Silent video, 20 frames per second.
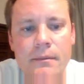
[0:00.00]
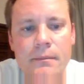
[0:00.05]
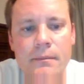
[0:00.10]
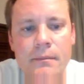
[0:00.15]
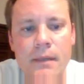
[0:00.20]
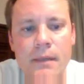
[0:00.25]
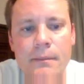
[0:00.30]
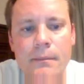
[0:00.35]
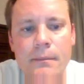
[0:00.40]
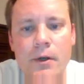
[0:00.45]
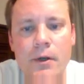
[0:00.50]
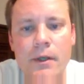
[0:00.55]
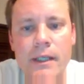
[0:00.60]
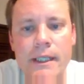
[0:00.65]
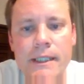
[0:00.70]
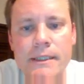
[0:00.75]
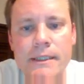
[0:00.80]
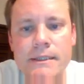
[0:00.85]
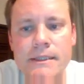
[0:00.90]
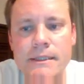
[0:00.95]

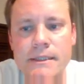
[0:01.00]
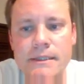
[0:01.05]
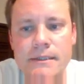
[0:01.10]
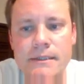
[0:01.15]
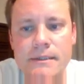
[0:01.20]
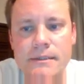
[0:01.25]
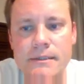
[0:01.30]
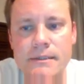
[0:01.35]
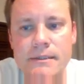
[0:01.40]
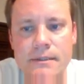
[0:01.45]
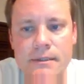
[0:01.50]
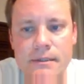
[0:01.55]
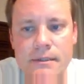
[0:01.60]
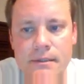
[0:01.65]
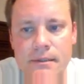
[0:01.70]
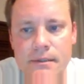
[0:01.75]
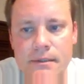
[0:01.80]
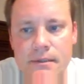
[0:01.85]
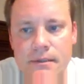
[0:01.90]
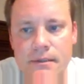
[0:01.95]
markings.
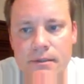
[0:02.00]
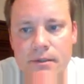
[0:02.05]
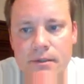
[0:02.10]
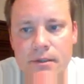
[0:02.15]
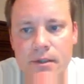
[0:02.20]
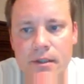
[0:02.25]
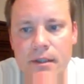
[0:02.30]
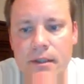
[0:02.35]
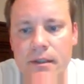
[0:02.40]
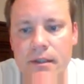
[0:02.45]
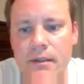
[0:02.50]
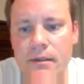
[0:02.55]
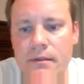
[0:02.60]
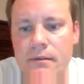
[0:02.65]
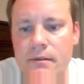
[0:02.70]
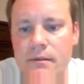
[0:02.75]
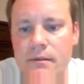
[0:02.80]
Okay.